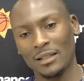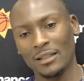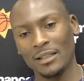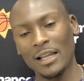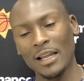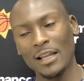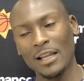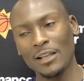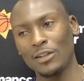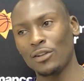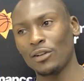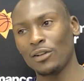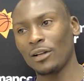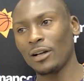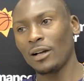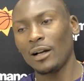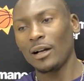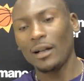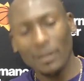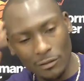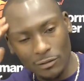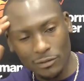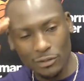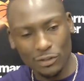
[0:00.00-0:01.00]
then you
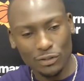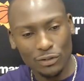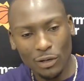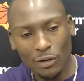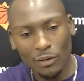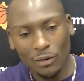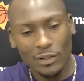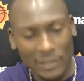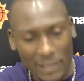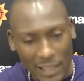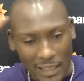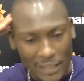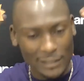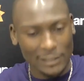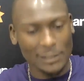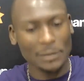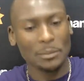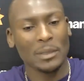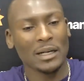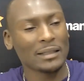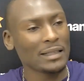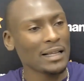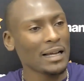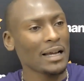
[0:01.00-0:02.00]
I was always asking
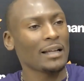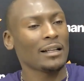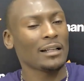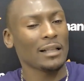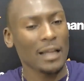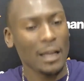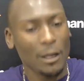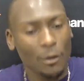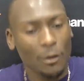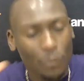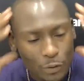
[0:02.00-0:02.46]
my dad, like,